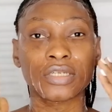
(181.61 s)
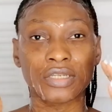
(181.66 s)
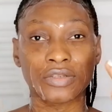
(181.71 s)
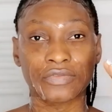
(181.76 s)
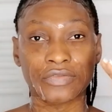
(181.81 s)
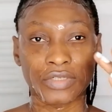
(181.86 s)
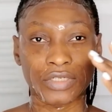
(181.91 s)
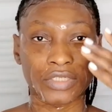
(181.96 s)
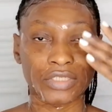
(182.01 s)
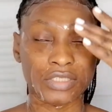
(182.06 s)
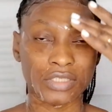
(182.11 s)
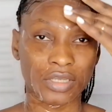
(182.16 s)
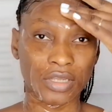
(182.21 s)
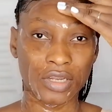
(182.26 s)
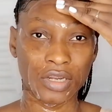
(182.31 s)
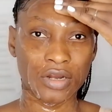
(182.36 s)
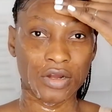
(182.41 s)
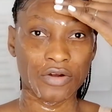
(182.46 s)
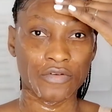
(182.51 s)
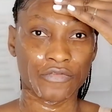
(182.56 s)
leave this
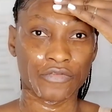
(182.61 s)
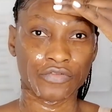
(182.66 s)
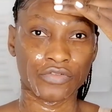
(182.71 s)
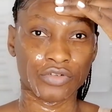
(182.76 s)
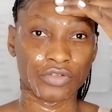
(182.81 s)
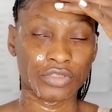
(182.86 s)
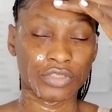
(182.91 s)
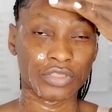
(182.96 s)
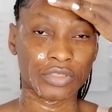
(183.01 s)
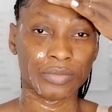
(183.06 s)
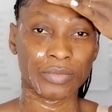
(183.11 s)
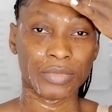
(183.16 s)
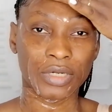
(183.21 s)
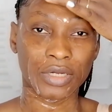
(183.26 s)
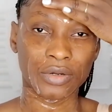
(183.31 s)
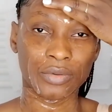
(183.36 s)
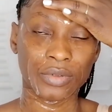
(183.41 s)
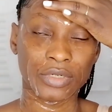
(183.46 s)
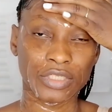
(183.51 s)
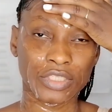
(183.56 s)
for some
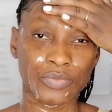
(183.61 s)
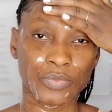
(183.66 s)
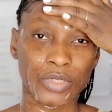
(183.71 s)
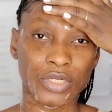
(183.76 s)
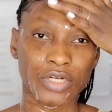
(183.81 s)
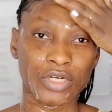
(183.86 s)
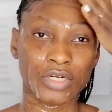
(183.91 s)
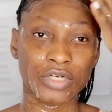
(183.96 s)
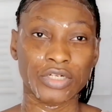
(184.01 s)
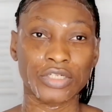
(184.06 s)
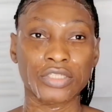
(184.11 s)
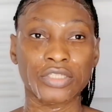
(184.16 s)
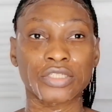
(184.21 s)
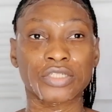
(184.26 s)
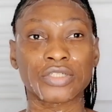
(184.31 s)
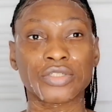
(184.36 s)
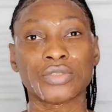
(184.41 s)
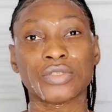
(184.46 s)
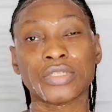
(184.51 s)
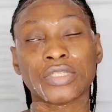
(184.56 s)
hours, because
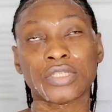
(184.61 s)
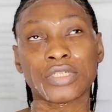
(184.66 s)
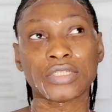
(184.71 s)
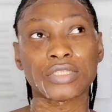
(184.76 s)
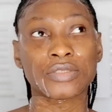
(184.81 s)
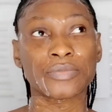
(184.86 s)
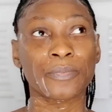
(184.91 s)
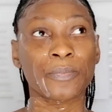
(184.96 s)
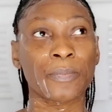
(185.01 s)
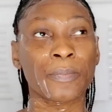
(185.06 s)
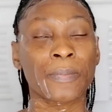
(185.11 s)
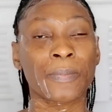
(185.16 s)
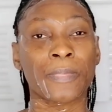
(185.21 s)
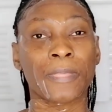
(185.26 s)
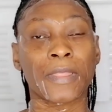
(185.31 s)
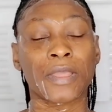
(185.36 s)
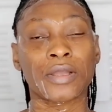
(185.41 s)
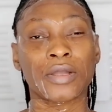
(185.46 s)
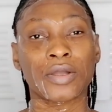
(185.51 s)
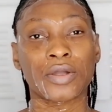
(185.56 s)
the truth is,
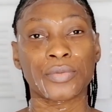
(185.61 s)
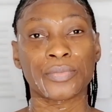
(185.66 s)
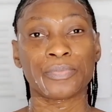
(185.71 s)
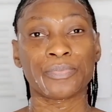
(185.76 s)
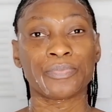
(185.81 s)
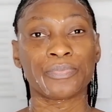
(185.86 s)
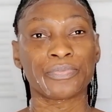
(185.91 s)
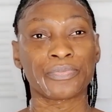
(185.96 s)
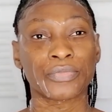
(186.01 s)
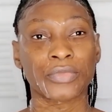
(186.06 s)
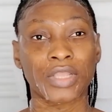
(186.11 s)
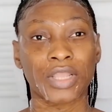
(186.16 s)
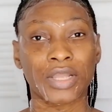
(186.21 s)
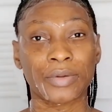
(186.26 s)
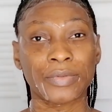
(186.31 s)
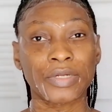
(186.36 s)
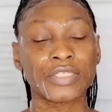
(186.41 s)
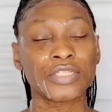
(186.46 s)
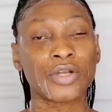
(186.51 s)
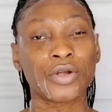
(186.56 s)
I'm
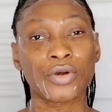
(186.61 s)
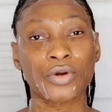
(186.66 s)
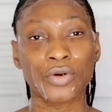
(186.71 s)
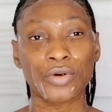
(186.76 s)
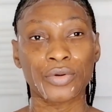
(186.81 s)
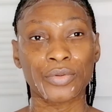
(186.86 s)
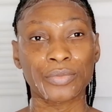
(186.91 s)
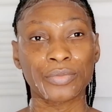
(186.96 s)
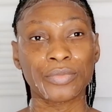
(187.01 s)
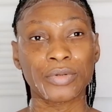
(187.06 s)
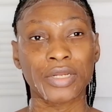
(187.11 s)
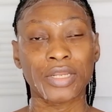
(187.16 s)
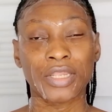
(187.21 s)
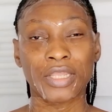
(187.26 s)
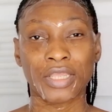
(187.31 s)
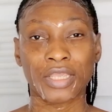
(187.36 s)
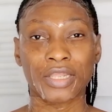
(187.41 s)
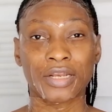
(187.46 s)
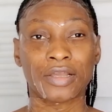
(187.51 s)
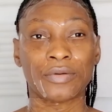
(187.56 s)
at home
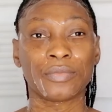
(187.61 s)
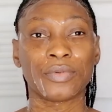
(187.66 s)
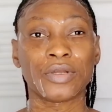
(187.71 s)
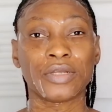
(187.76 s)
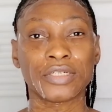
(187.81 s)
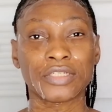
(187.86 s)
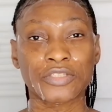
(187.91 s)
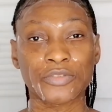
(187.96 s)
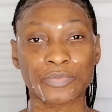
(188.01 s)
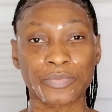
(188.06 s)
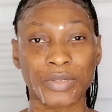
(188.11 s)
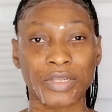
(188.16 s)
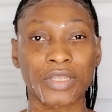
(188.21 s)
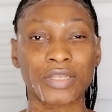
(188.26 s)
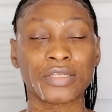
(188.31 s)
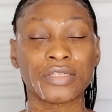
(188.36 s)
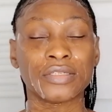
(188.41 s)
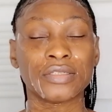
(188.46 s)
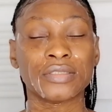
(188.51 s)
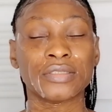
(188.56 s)
and I'm gonna
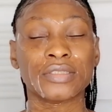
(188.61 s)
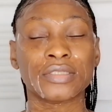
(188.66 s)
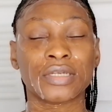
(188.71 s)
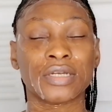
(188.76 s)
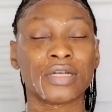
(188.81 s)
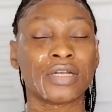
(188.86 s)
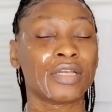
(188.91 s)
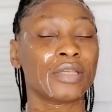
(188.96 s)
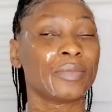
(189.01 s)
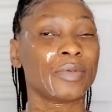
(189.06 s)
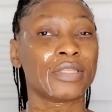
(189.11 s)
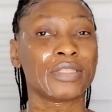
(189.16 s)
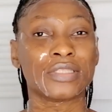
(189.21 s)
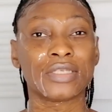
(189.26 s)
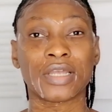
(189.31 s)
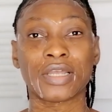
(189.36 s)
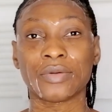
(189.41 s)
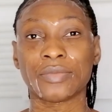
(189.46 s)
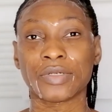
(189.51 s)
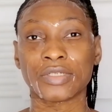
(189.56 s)
spend time and
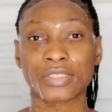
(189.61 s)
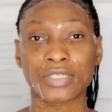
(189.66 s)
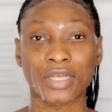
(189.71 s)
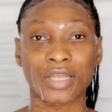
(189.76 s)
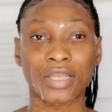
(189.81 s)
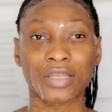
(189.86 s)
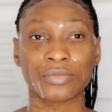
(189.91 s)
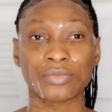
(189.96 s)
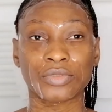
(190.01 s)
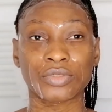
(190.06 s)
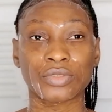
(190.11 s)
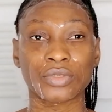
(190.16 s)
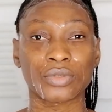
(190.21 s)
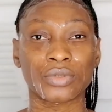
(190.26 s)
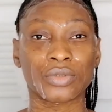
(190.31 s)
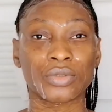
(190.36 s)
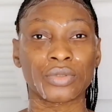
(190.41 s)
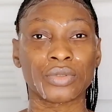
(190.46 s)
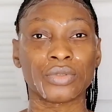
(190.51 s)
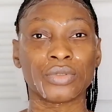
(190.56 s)
time
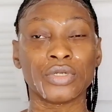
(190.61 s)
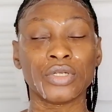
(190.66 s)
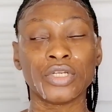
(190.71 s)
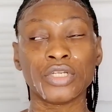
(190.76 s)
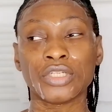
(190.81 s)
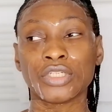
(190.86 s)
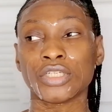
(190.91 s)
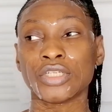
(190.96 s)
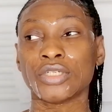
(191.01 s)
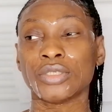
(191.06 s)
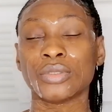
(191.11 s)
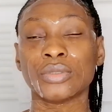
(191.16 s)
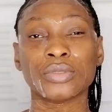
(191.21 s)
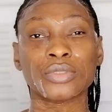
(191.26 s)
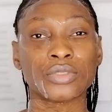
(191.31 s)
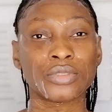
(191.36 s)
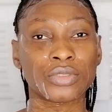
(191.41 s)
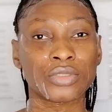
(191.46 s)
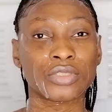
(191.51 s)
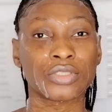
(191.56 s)
to,
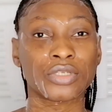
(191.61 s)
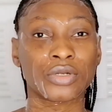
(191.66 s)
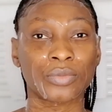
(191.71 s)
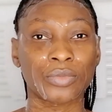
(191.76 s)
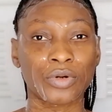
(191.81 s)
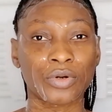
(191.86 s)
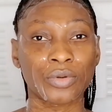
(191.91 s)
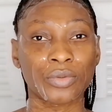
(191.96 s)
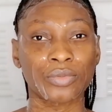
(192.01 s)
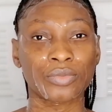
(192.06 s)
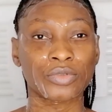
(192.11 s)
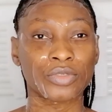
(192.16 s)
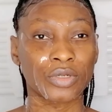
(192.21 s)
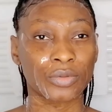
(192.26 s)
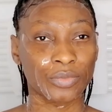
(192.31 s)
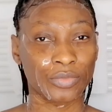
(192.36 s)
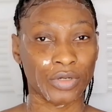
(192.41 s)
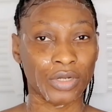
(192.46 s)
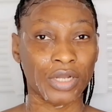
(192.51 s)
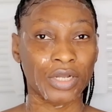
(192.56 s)
to do
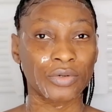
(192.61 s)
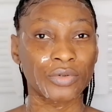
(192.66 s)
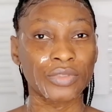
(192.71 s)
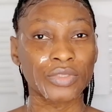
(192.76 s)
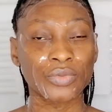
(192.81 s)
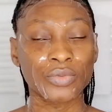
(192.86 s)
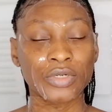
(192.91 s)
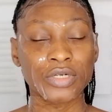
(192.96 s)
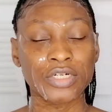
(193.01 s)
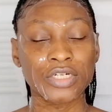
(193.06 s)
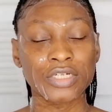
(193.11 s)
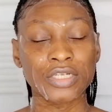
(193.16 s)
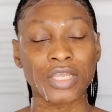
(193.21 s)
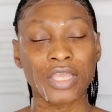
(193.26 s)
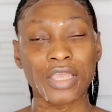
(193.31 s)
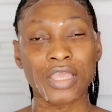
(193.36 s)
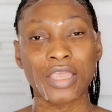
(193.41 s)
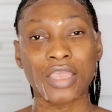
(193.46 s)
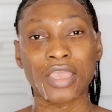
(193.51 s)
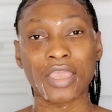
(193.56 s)
some housework,
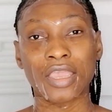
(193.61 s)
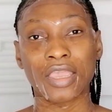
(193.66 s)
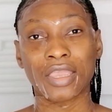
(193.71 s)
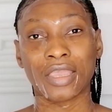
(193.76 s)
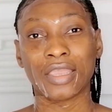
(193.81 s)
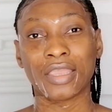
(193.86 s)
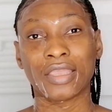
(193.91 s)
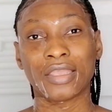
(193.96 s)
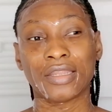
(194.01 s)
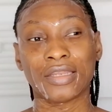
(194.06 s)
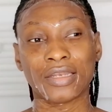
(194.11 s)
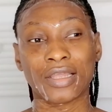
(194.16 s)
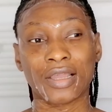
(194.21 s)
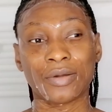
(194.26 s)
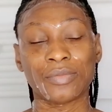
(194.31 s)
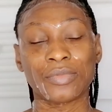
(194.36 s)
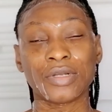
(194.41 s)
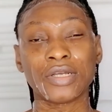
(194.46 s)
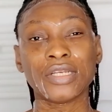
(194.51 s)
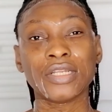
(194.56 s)
and
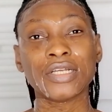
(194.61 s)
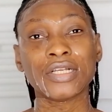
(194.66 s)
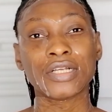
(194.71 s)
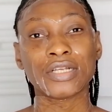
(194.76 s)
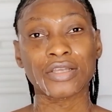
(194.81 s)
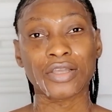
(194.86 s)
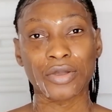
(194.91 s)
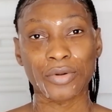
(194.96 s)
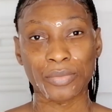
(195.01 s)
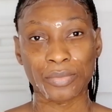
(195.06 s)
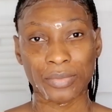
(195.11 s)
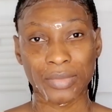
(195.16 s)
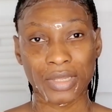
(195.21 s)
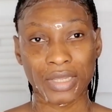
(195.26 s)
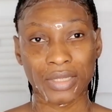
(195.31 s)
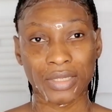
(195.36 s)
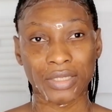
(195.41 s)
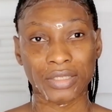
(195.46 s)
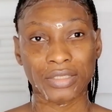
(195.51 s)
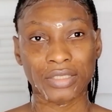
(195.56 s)
I'm gonna come
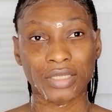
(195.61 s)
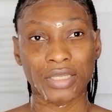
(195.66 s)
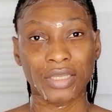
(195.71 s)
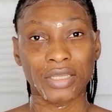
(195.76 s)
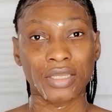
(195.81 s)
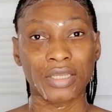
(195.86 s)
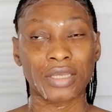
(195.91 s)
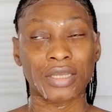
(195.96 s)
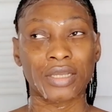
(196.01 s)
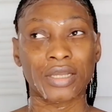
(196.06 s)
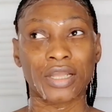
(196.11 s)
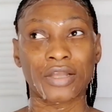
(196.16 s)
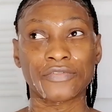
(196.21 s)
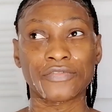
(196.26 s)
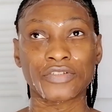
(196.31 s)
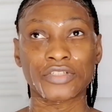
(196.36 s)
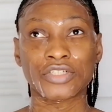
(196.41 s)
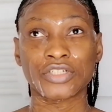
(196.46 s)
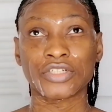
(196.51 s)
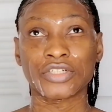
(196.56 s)
back
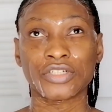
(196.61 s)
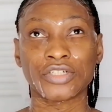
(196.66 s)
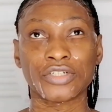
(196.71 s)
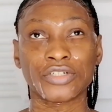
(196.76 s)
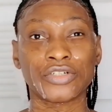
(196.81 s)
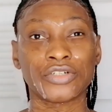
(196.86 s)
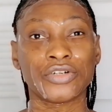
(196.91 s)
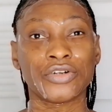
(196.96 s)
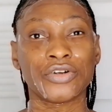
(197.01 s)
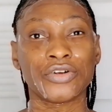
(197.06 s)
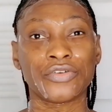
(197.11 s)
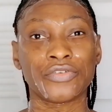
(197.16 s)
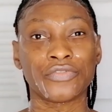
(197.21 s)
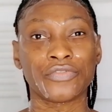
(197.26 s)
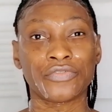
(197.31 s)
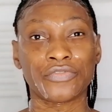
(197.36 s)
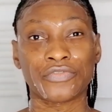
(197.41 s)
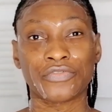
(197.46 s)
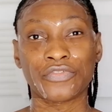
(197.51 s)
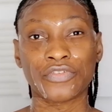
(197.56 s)
after
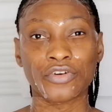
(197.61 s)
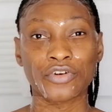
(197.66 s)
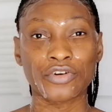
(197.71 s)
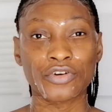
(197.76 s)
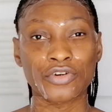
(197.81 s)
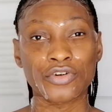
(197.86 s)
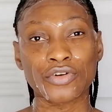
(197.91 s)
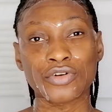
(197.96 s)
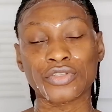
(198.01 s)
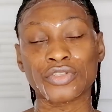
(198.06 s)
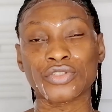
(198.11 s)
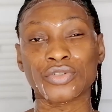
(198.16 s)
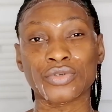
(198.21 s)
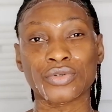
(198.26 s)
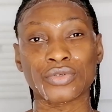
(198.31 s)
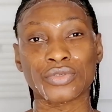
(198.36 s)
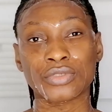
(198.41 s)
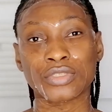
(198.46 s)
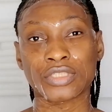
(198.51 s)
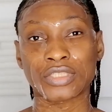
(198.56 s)
4
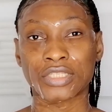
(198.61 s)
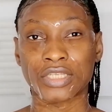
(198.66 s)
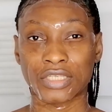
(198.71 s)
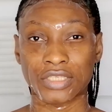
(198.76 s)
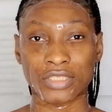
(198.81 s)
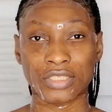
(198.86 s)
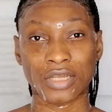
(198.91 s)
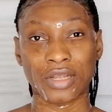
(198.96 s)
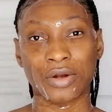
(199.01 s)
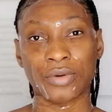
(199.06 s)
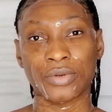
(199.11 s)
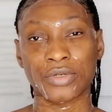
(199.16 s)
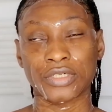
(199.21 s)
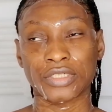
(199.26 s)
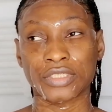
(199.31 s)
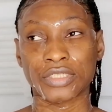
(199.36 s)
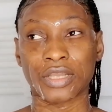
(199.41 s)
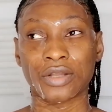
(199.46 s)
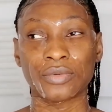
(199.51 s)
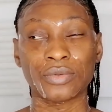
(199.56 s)
to 6
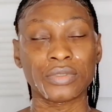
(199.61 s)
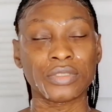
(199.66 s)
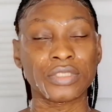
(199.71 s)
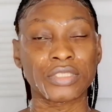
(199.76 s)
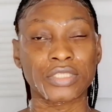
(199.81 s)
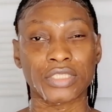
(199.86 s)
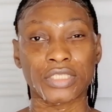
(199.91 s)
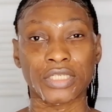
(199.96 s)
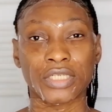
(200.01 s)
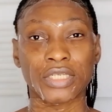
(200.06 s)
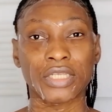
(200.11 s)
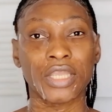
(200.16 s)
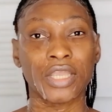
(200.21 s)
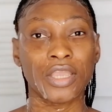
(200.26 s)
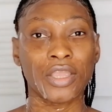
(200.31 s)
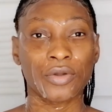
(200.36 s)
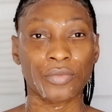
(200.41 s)
hours. I will see.